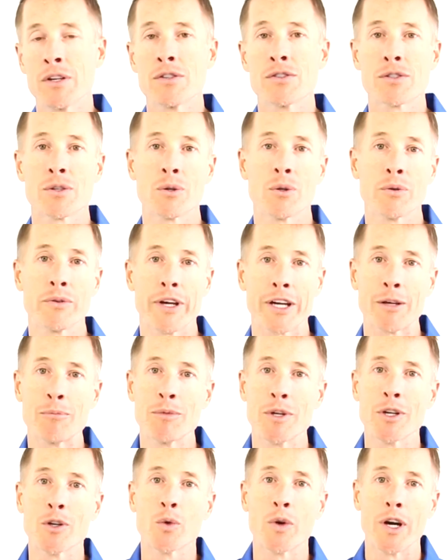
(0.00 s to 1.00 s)
So that can
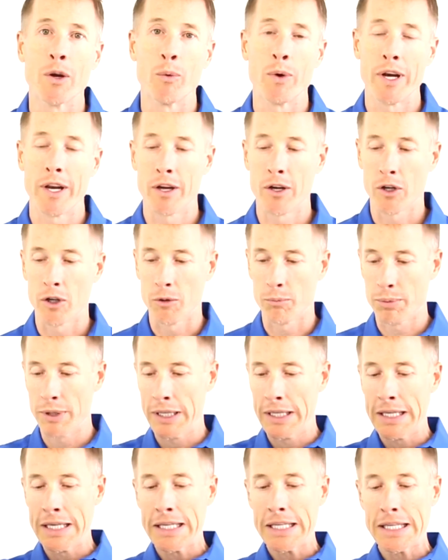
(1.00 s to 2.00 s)
be a great way to help
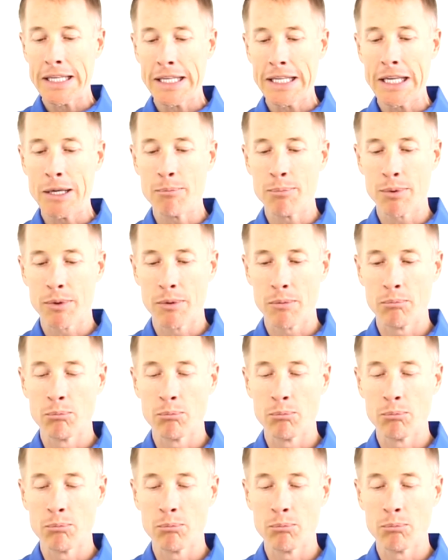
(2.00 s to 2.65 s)
keep